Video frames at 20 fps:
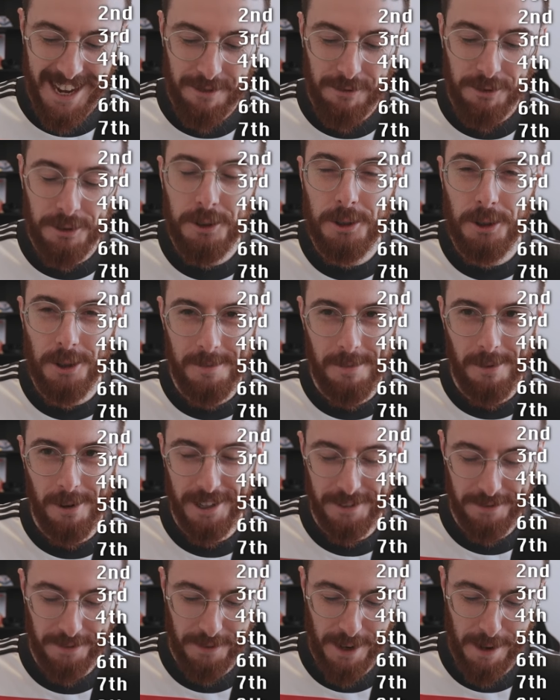102
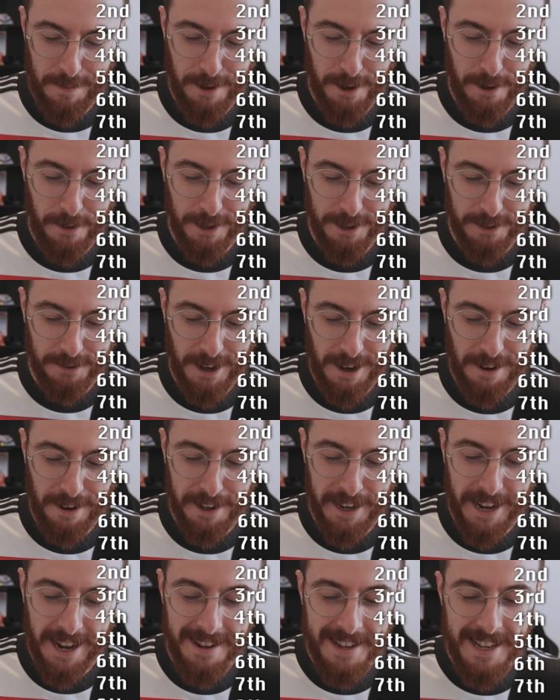points for Fabio
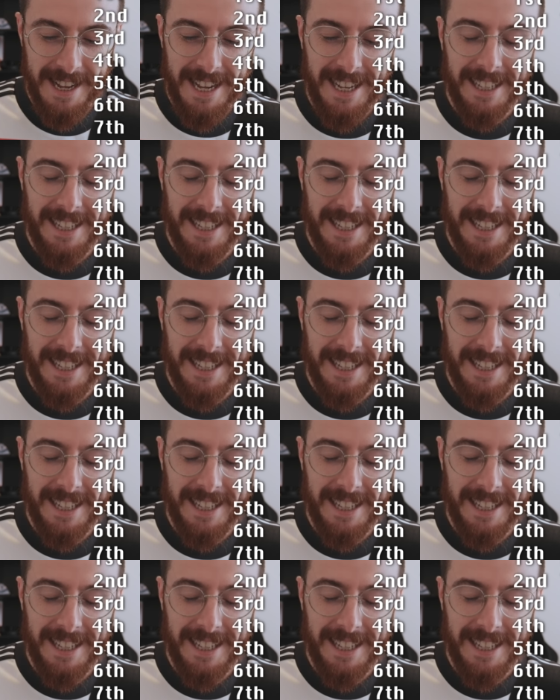Quartararo now.